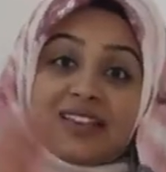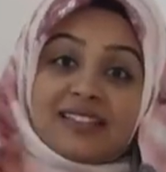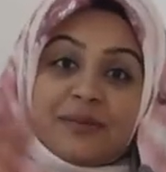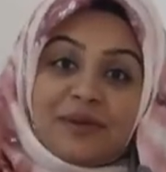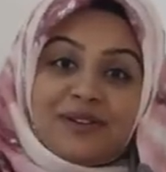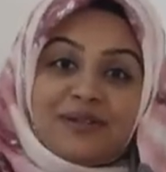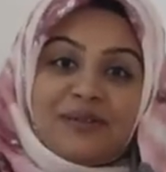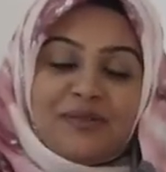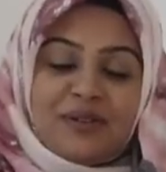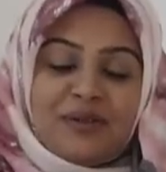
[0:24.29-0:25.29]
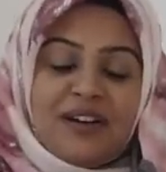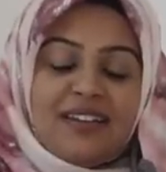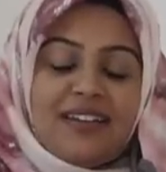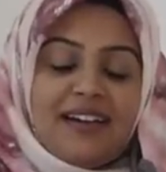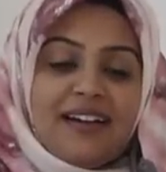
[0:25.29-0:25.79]
Assalamu alaikum
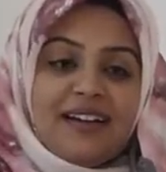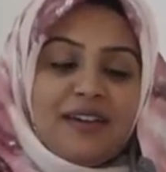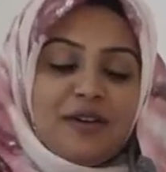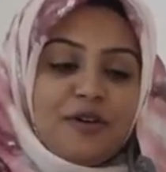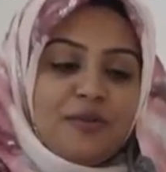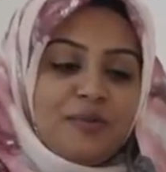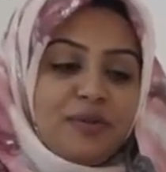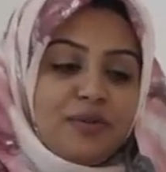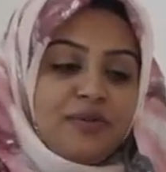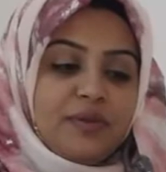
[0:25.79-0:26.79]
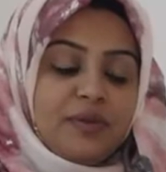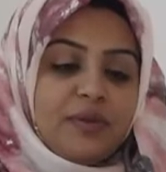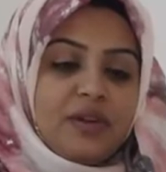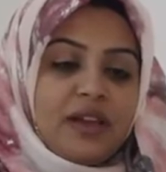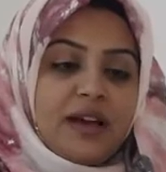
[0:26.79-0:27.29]
everyone. I hope you've
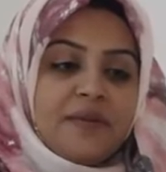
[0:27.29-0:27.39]
all